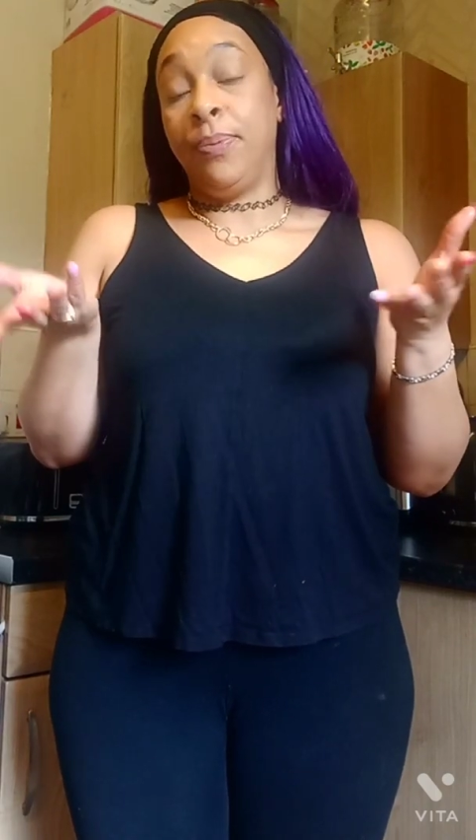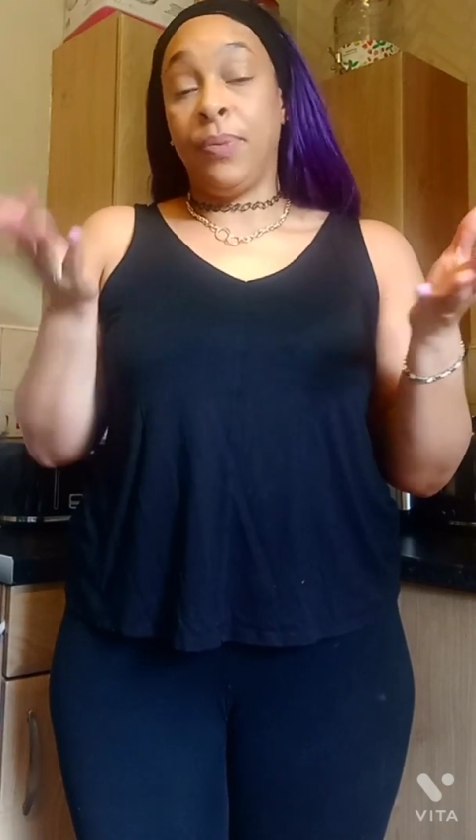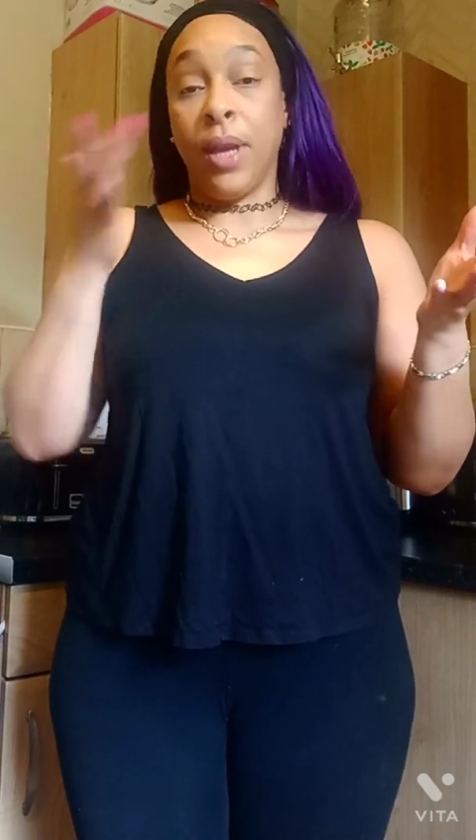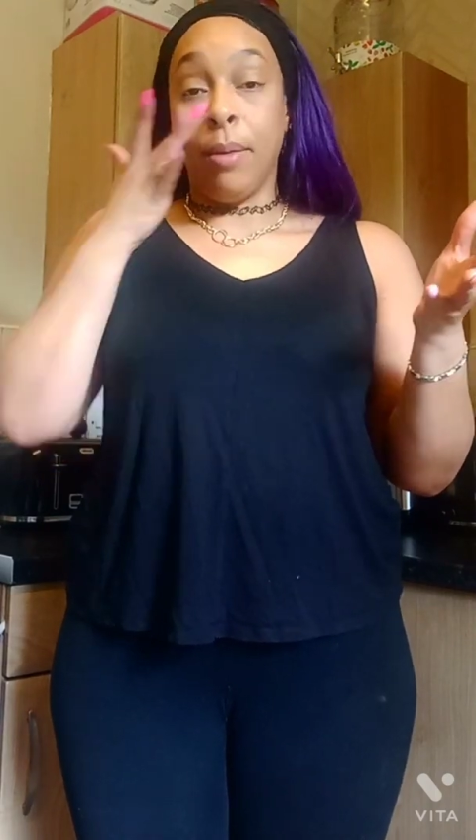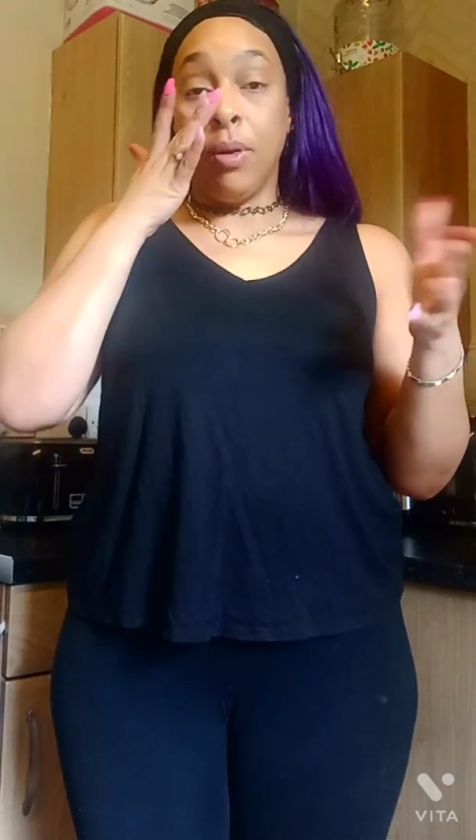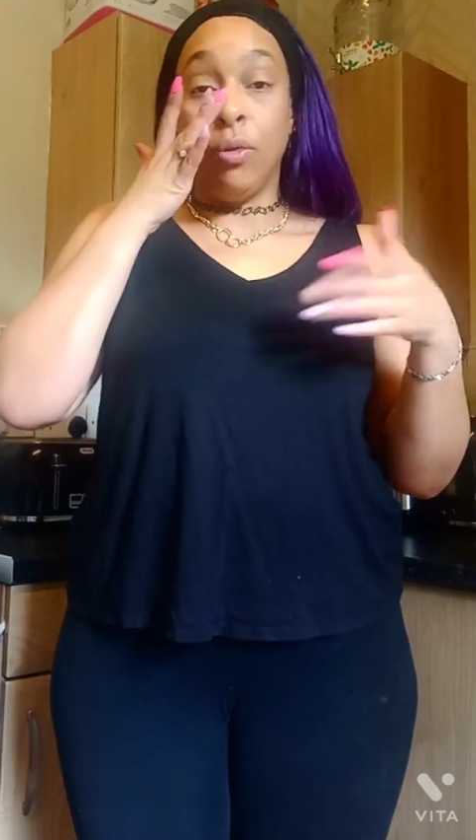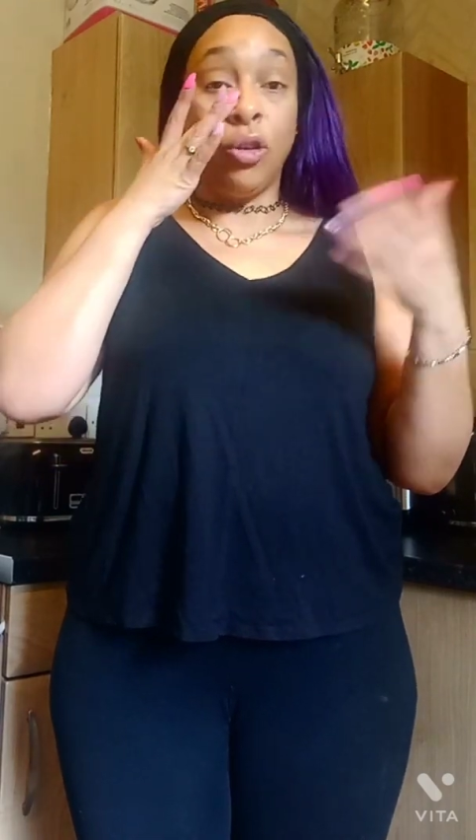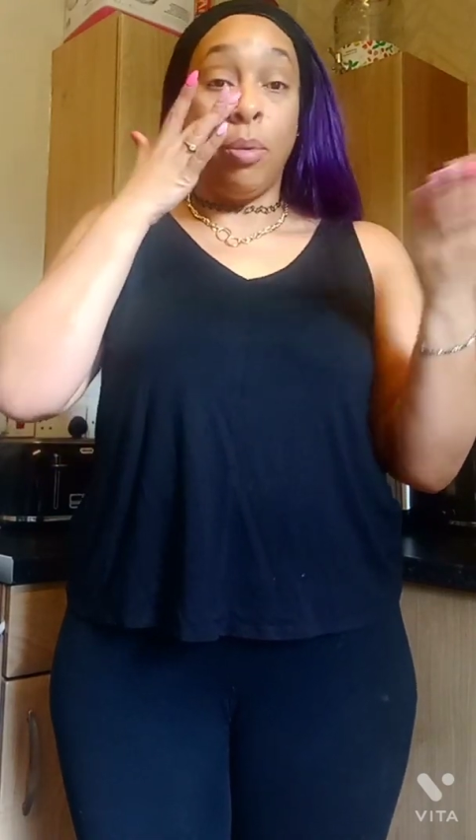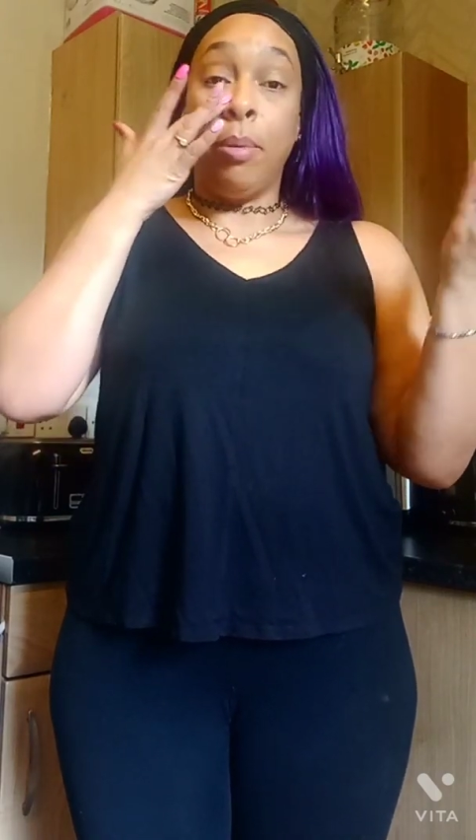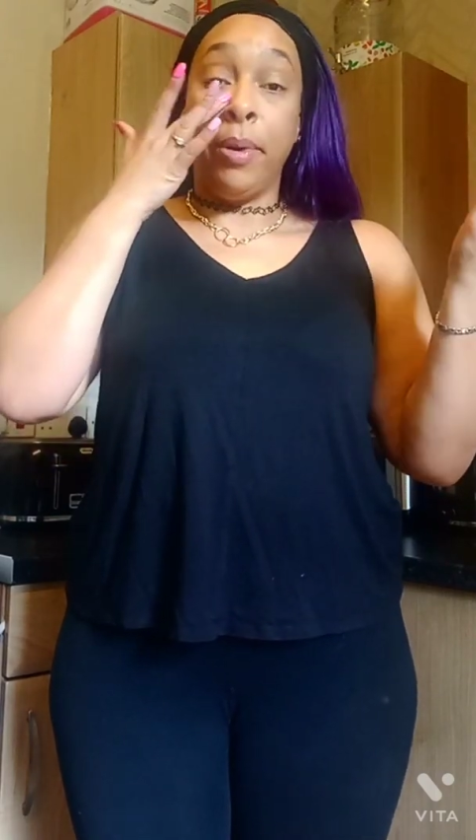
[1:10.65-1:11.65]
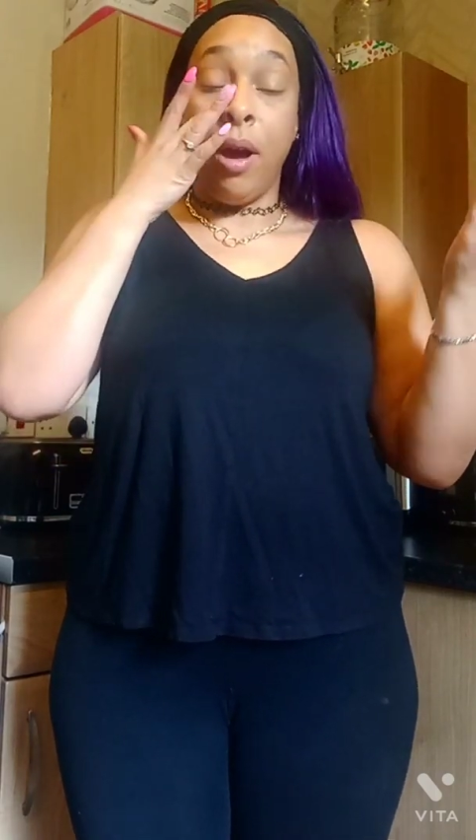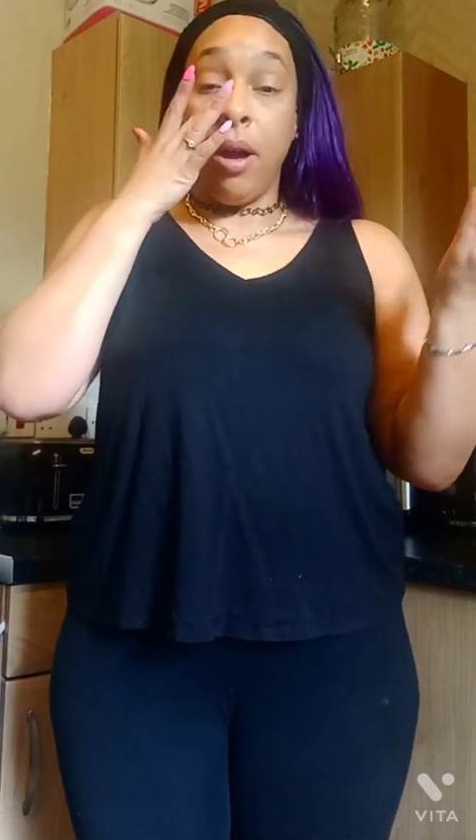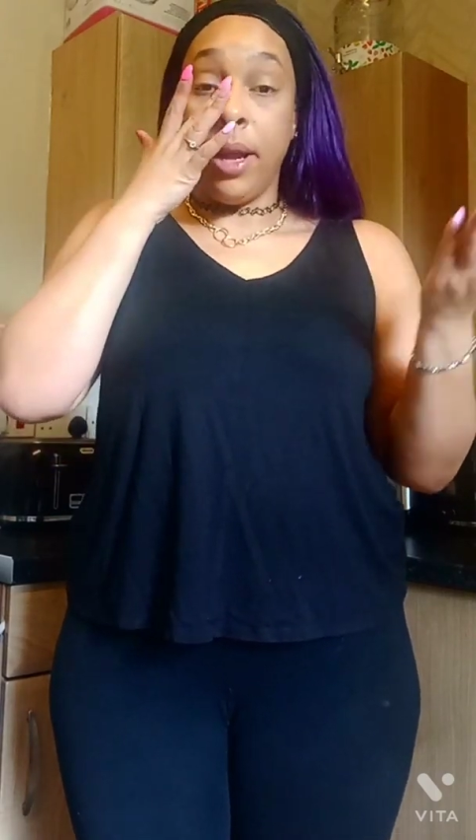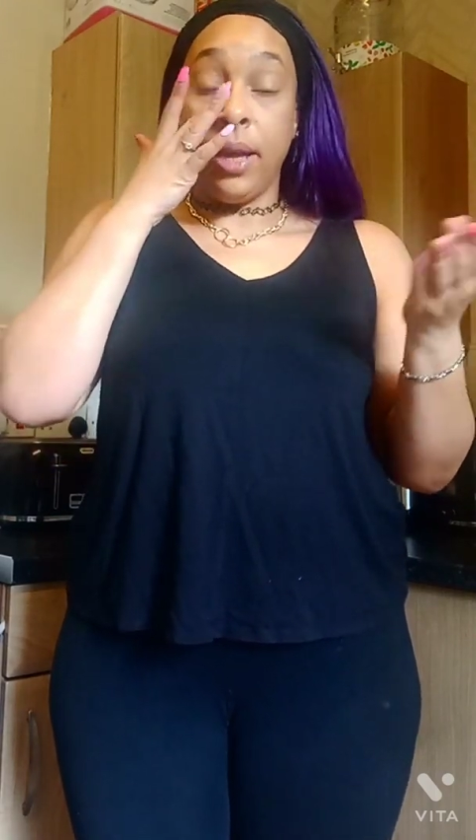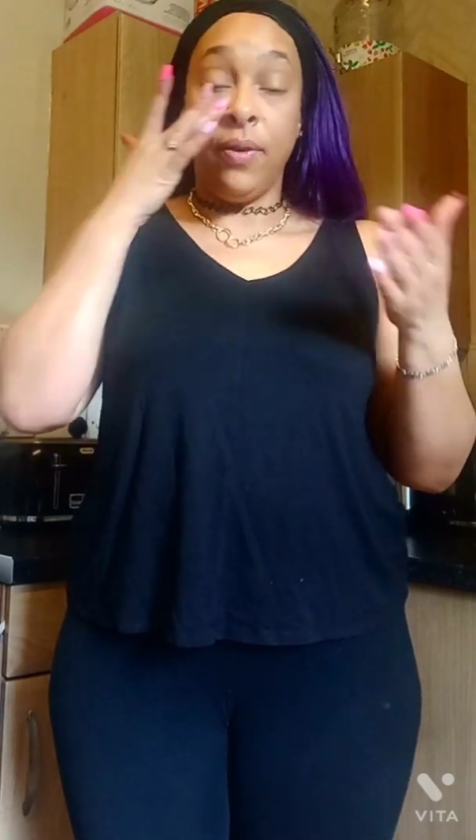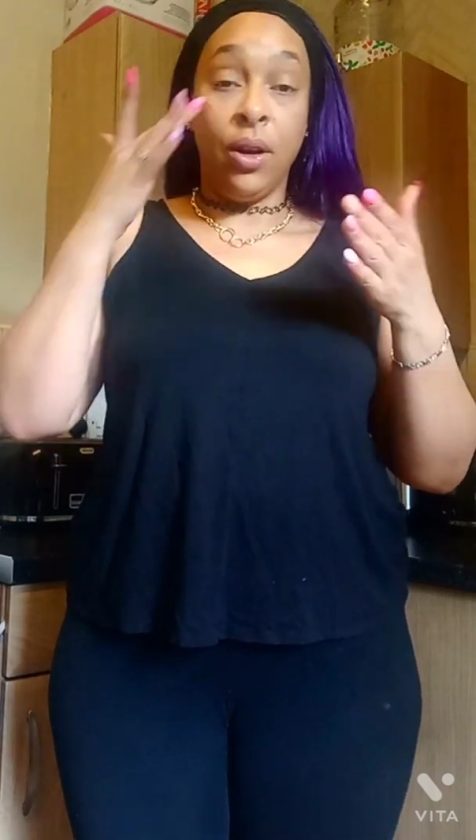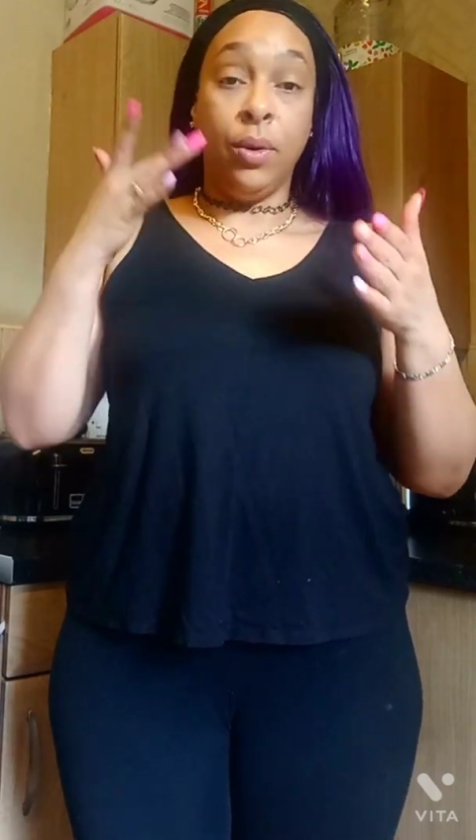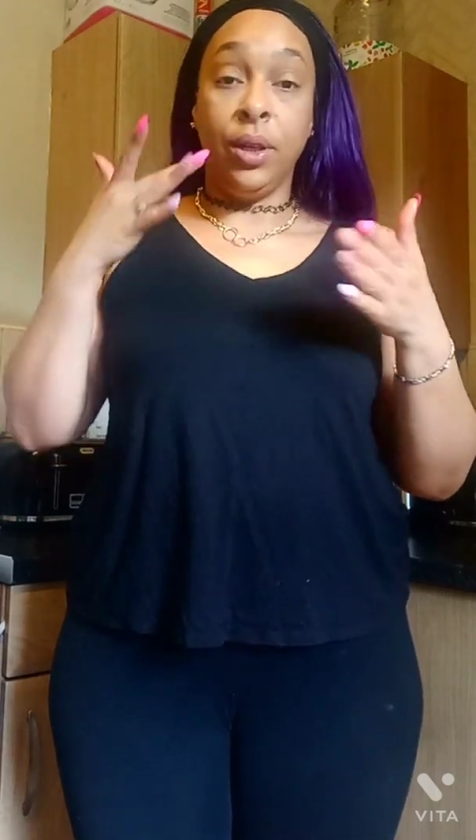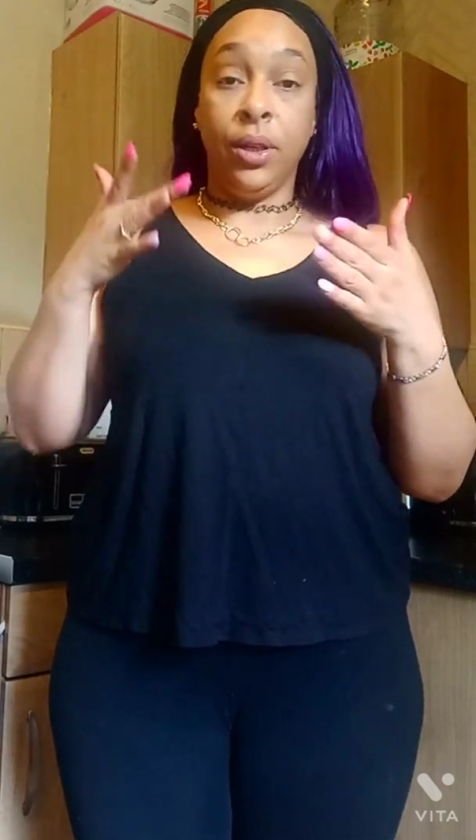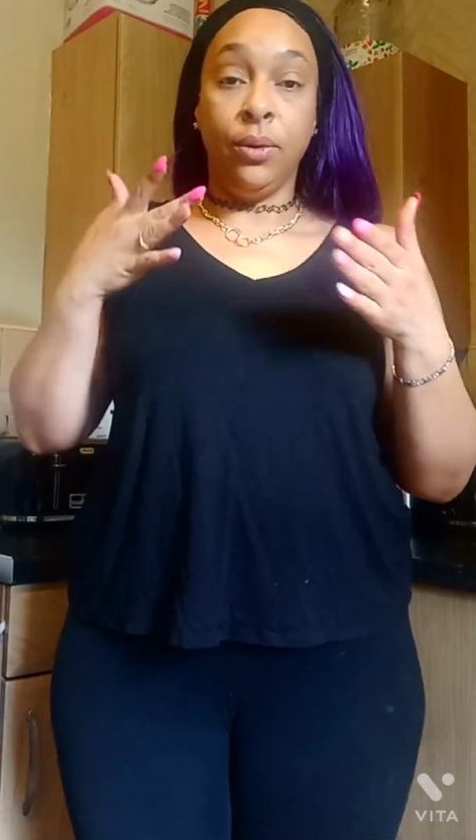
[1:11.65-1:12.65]
Or chop up a banana if you don't want
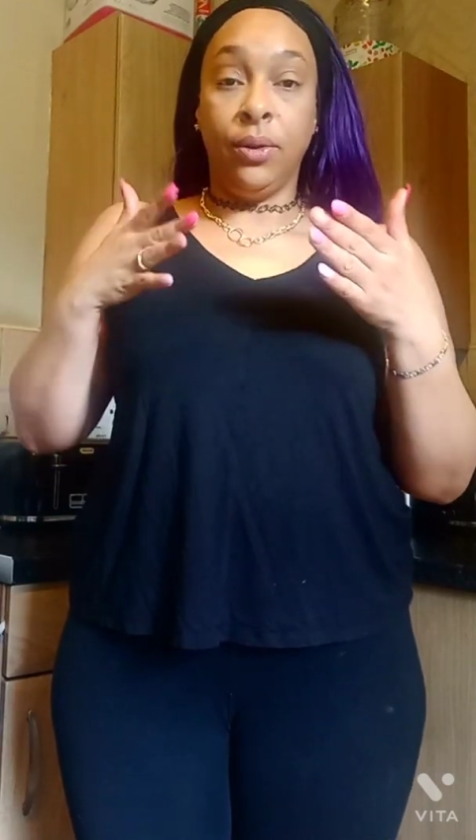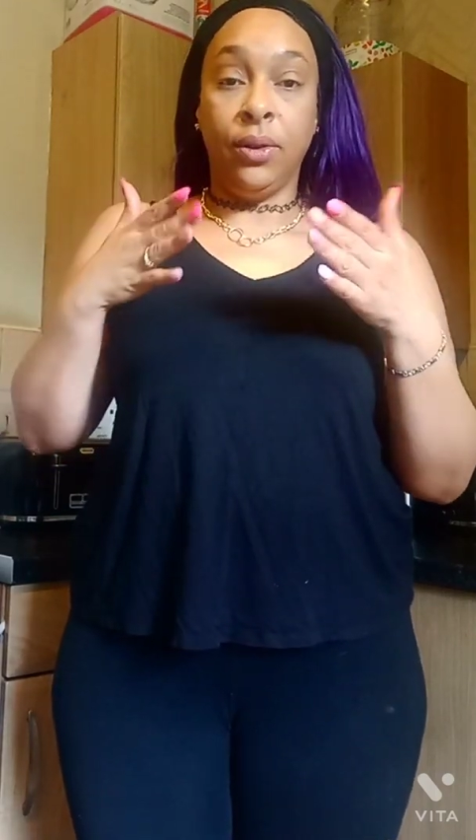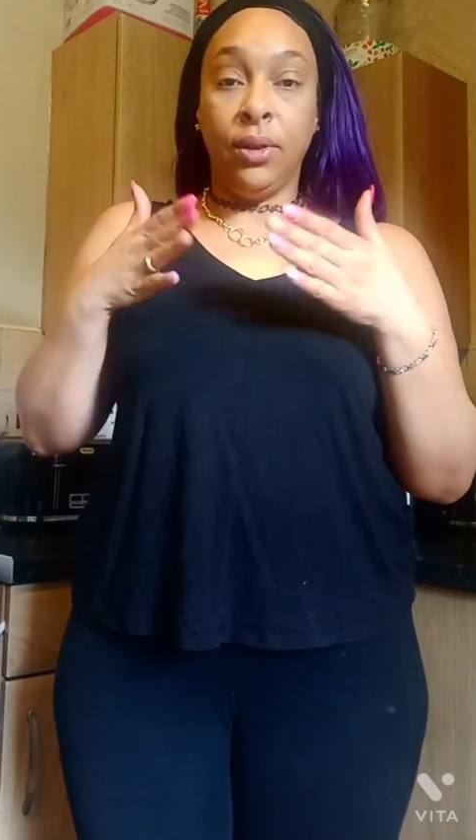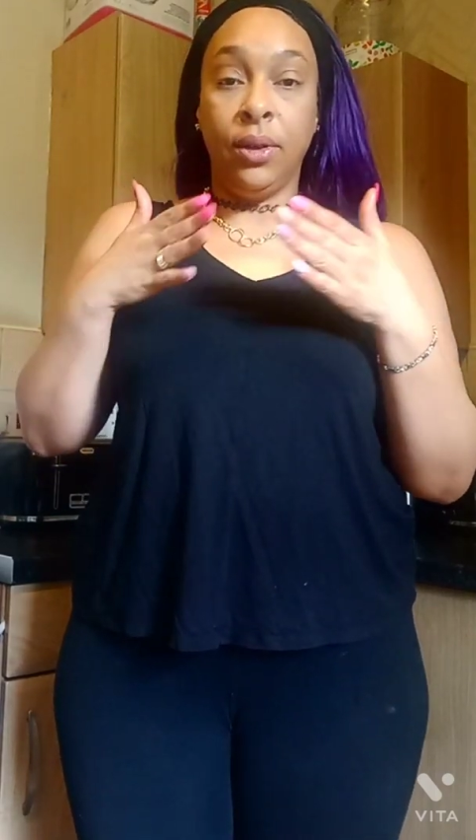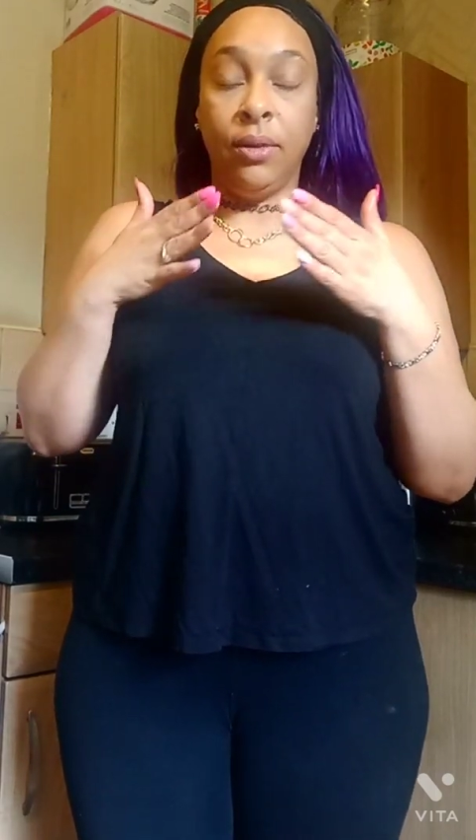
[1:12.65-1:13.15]
to use